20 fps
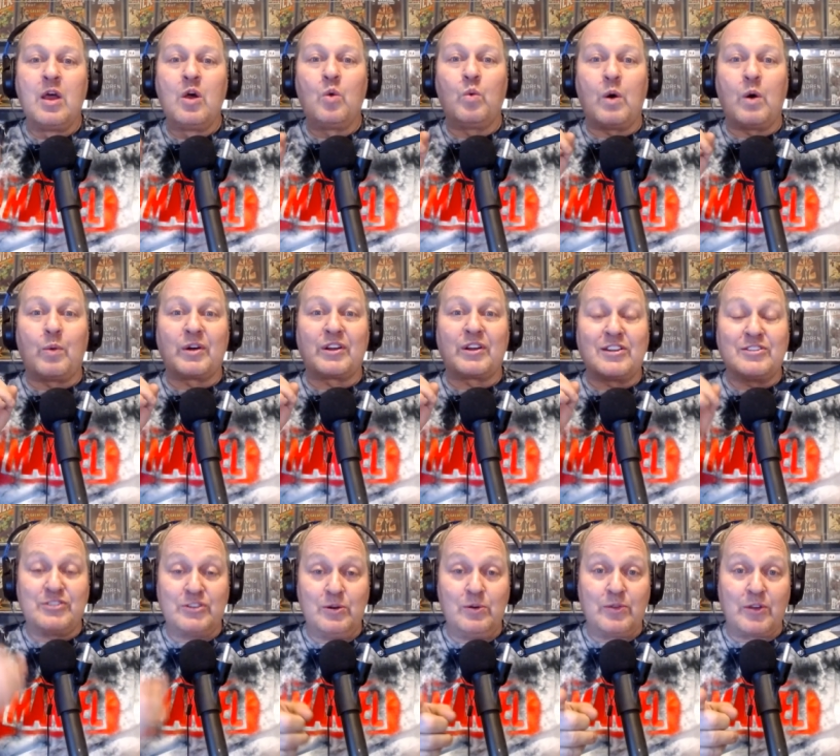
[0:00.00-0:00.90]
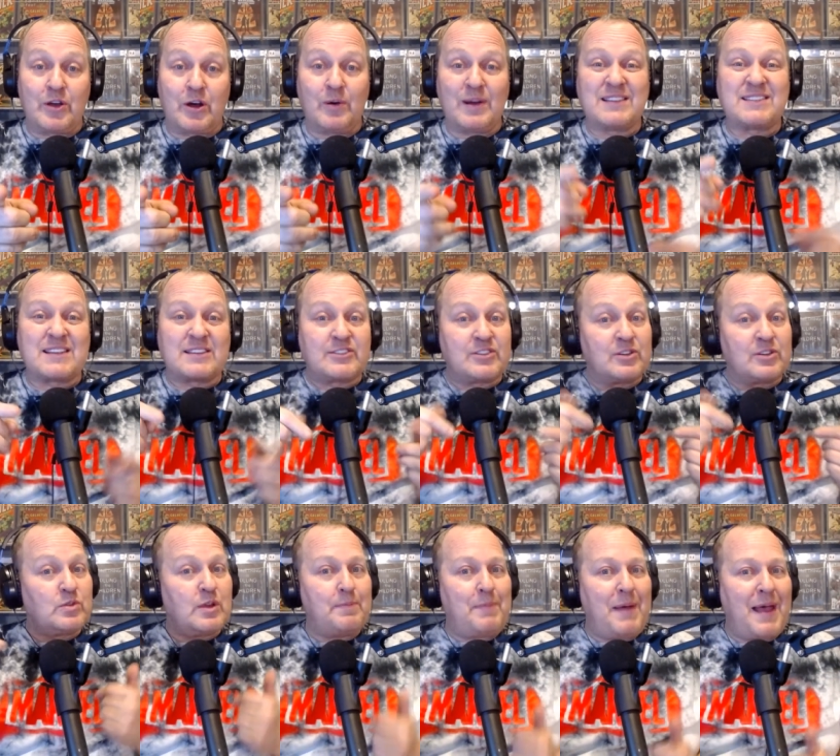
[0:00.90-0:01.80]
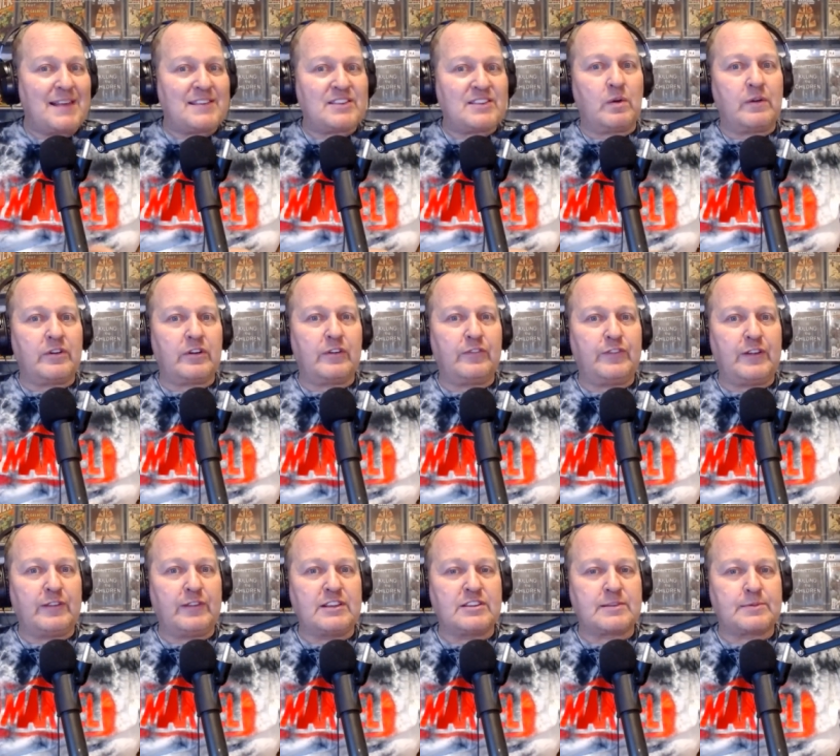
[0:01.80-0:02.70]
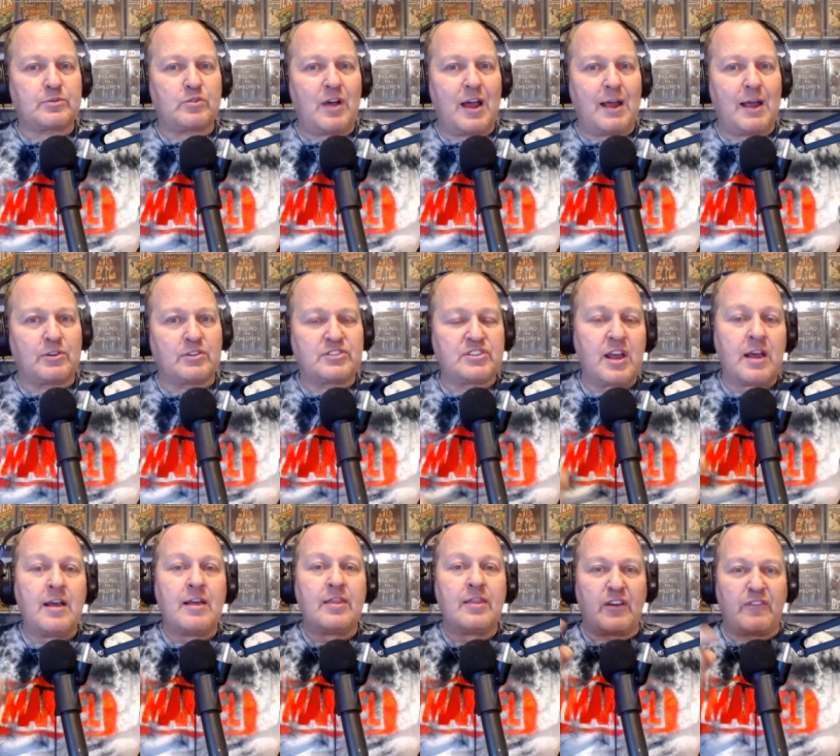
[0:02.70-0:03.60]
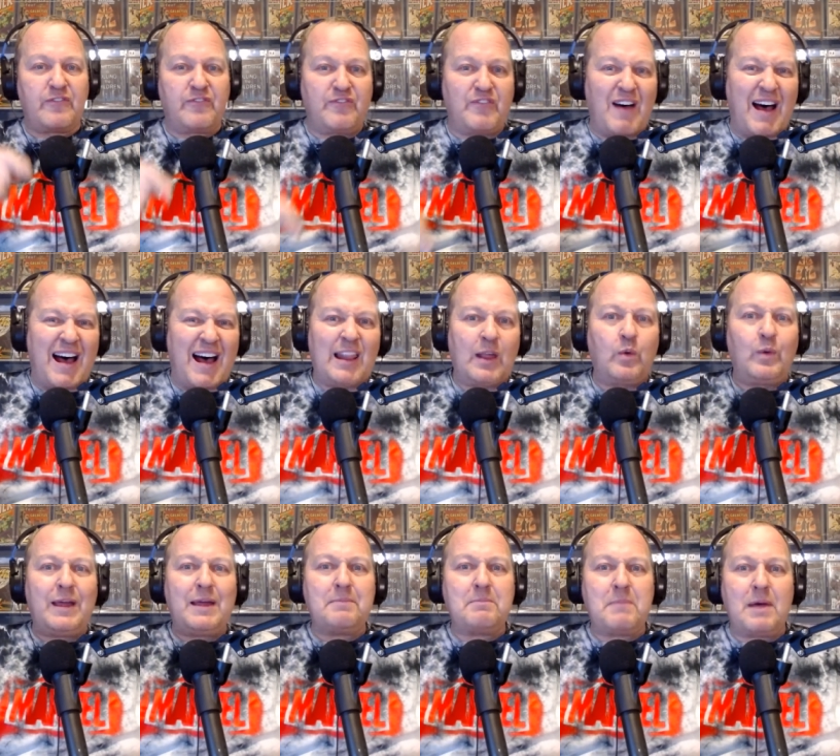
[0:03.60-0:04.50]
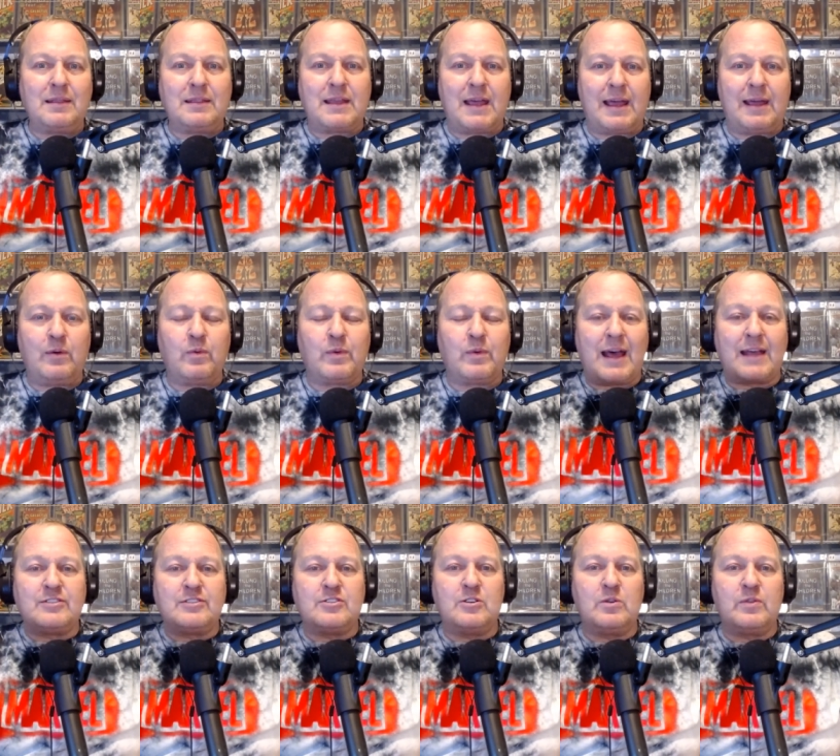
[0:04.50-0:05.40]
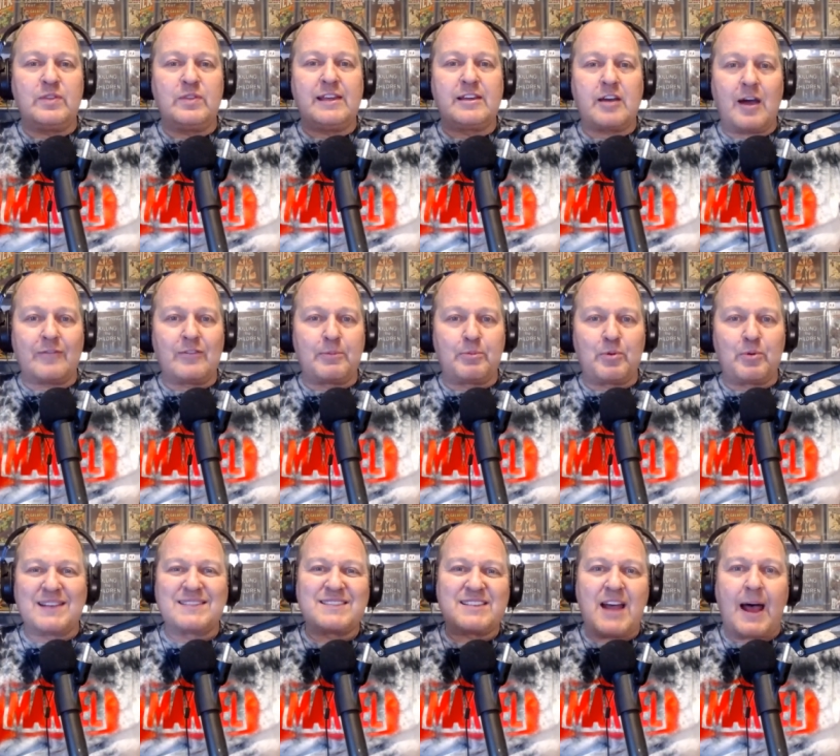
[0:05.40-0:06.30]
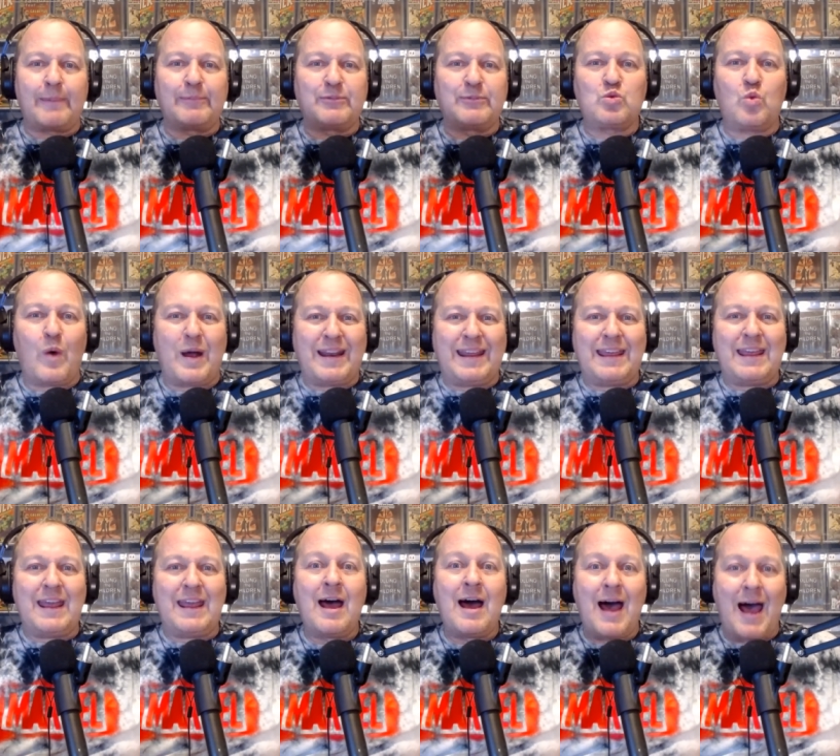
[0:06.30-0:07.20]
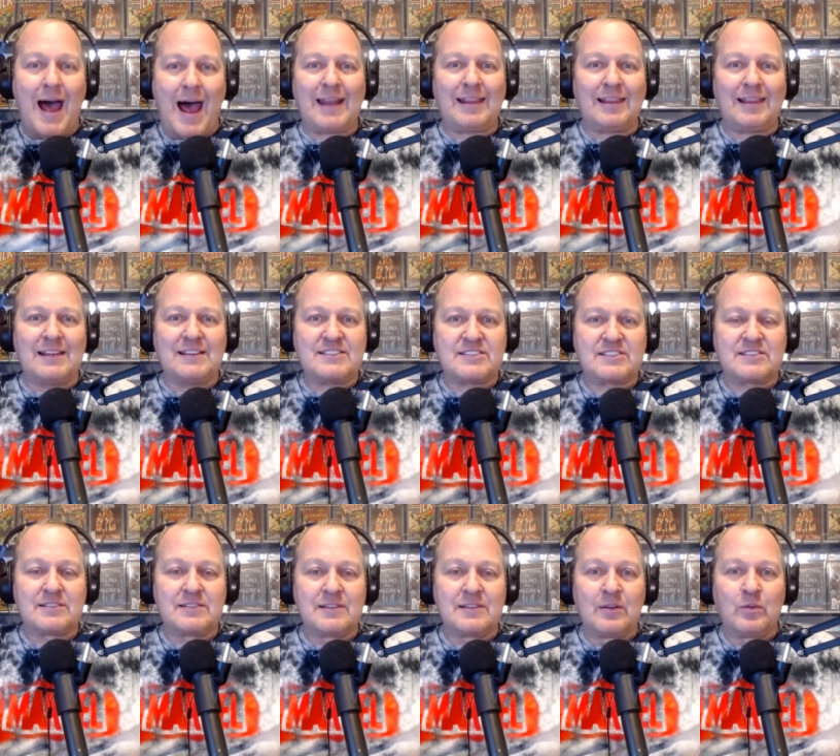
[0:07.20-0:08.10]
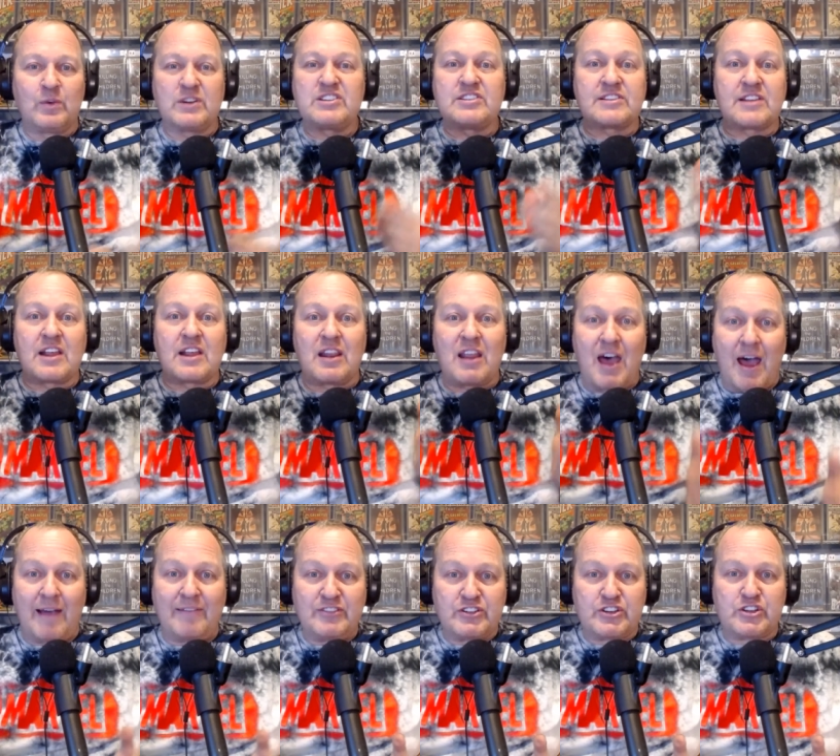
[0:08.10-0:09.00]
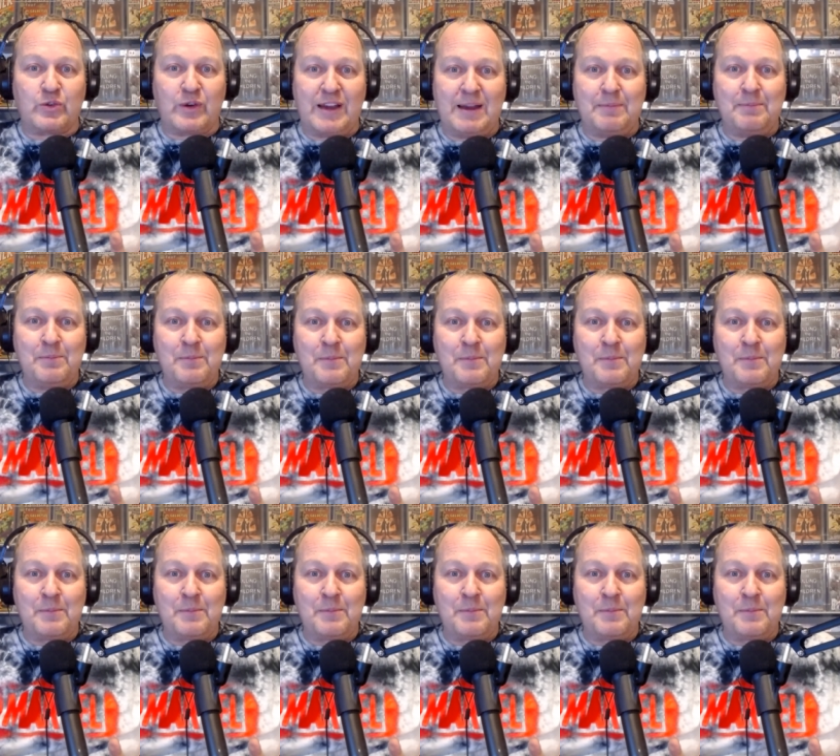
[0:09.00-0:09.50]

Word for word: What we're going to do though is as soon as we pass to 150 subscribers, the following Monday when I do the cover price top 20 hot list, which is a live stream,